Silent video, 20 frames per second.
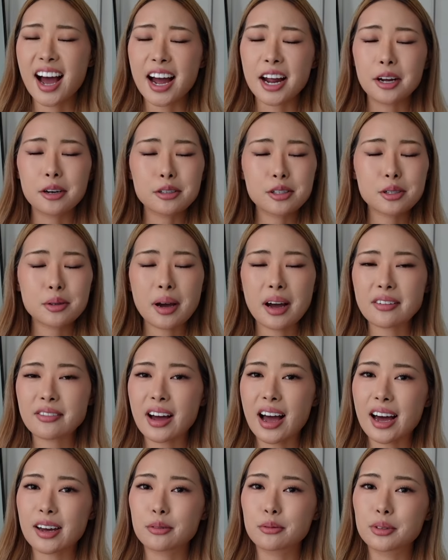I also have
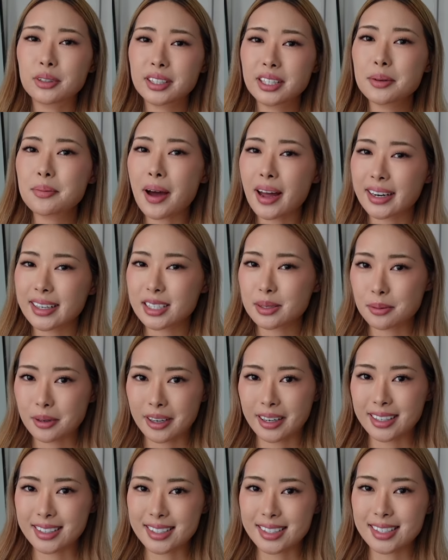had really bad
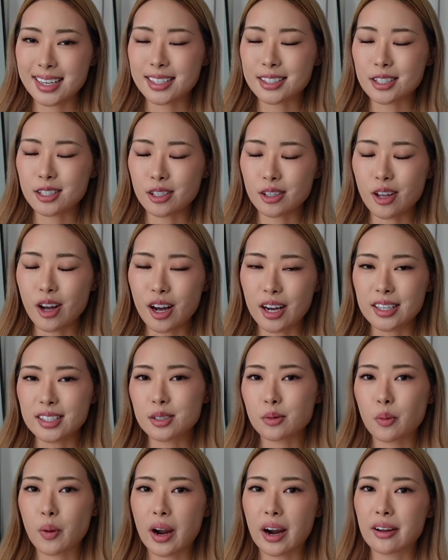experiences at
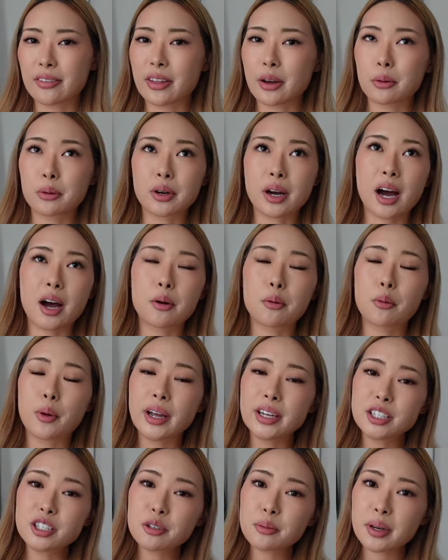salons where they will cut
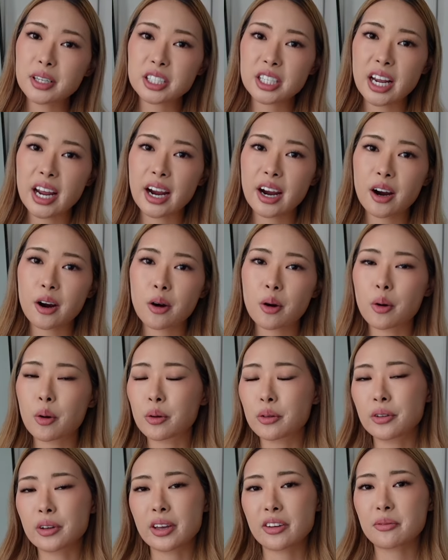way too much hair or
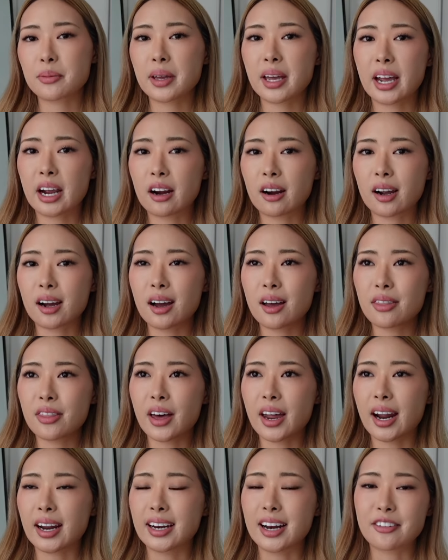they'll give me a haircut
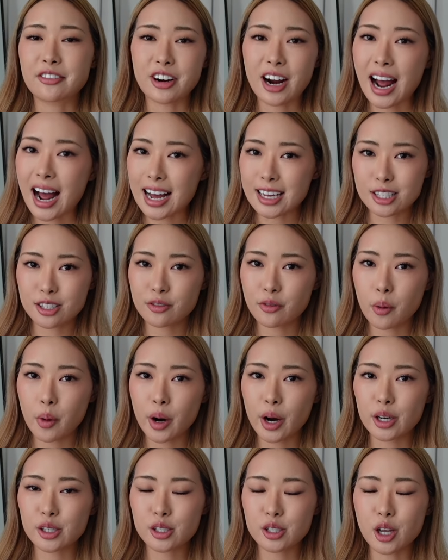that I never asked
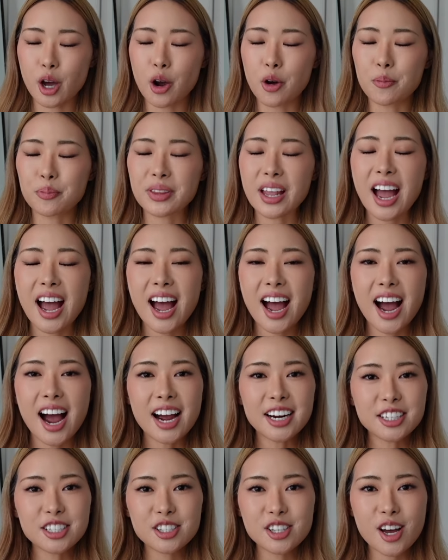for. So I
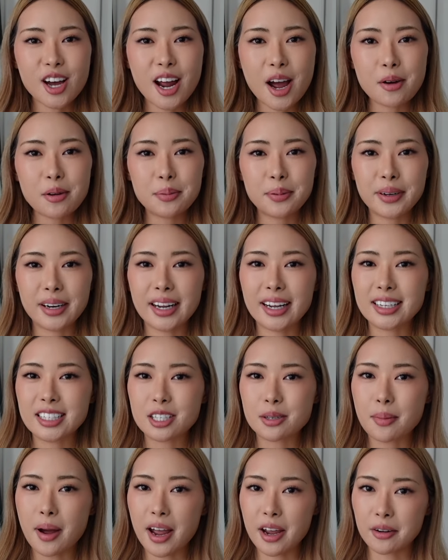just thought I would put it
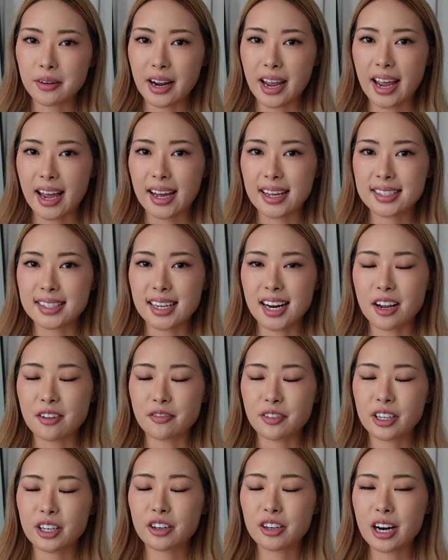into my own hands, and I
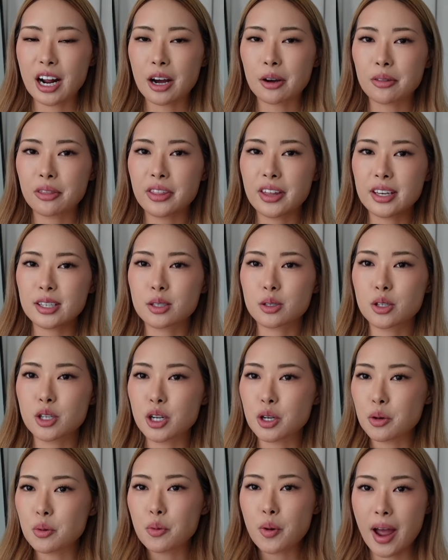figured out this
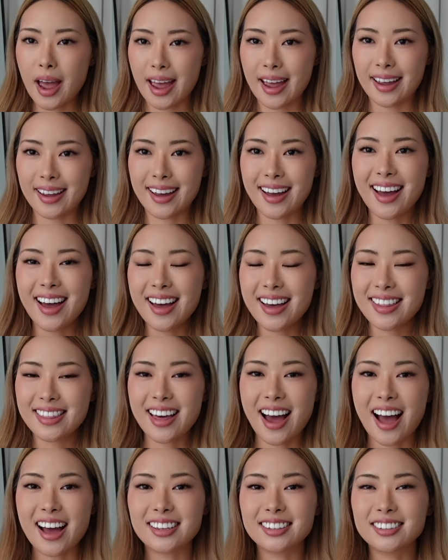new way
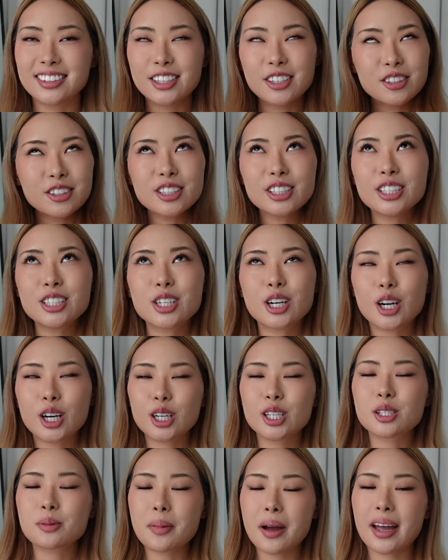that literally
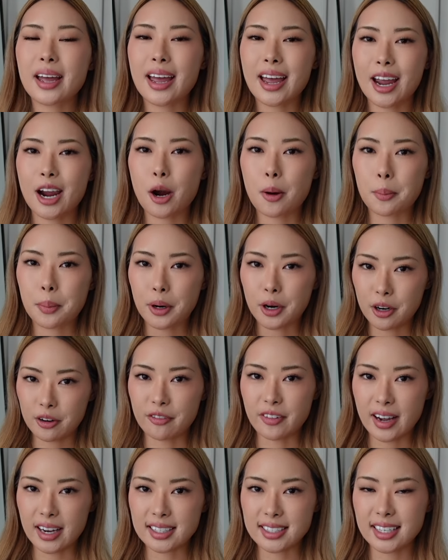turns my hair
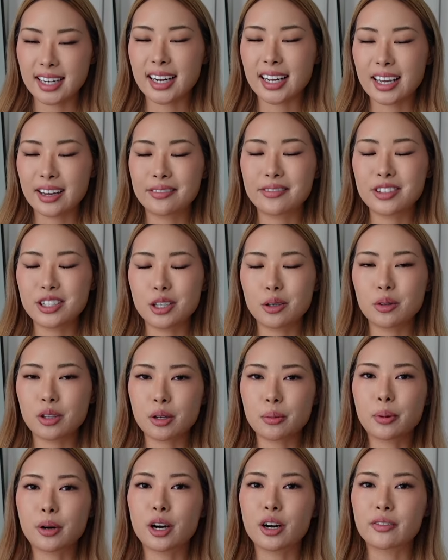perfect and it gives you the
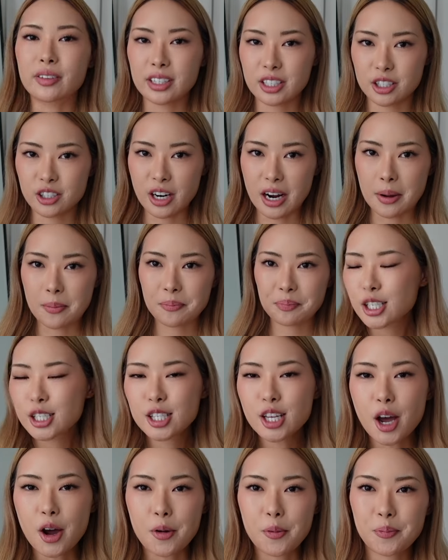perfect trim.
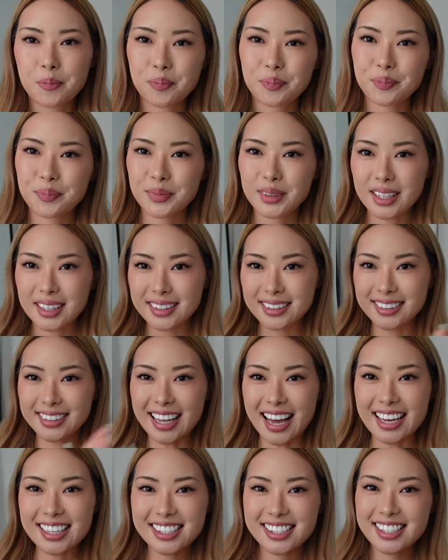So
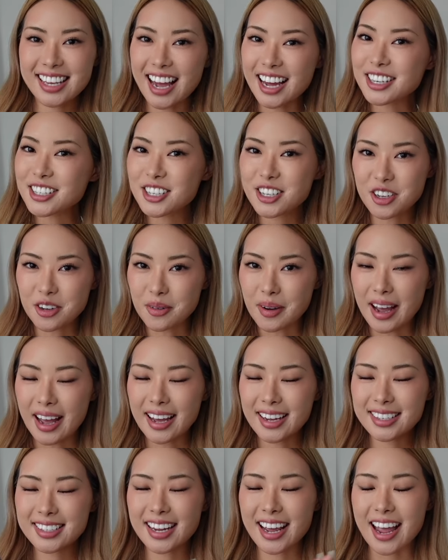let's get to
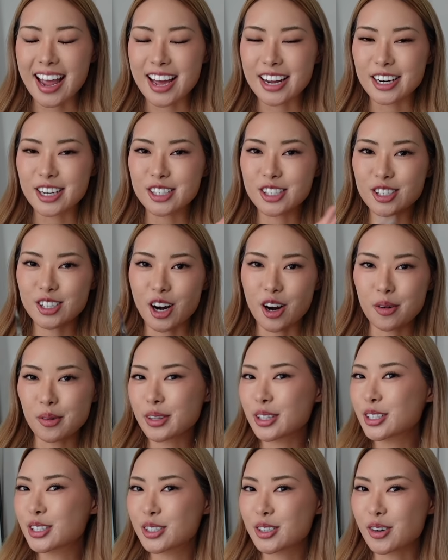it and start with
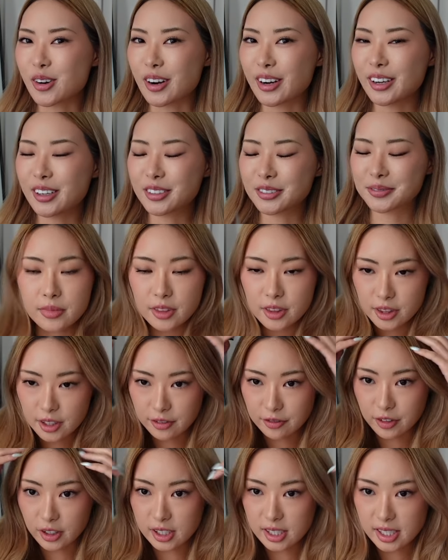the tutorial. The
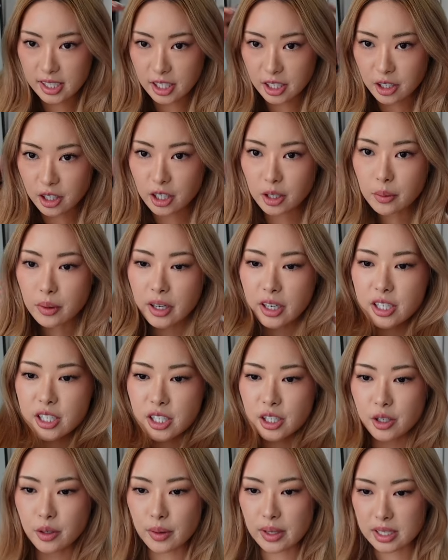first thing you're going to want to
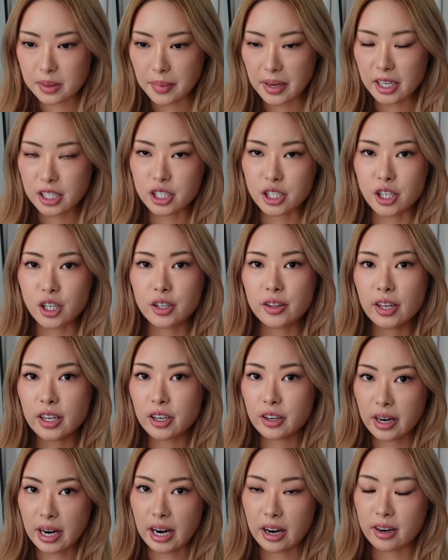do is make sure that
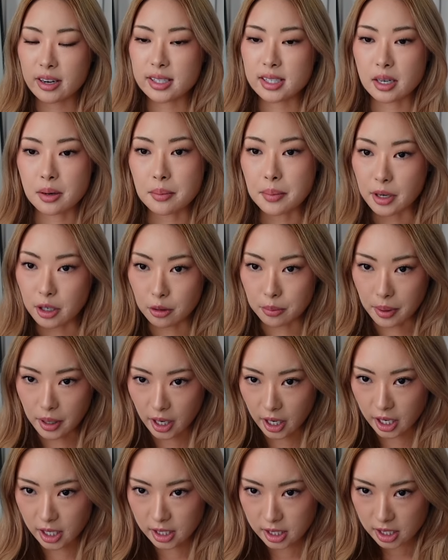your hair is in a middle
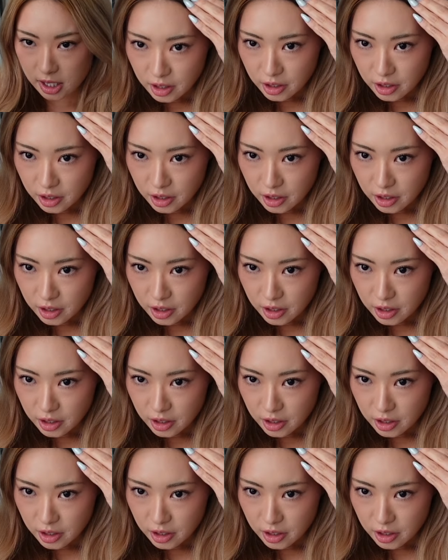part.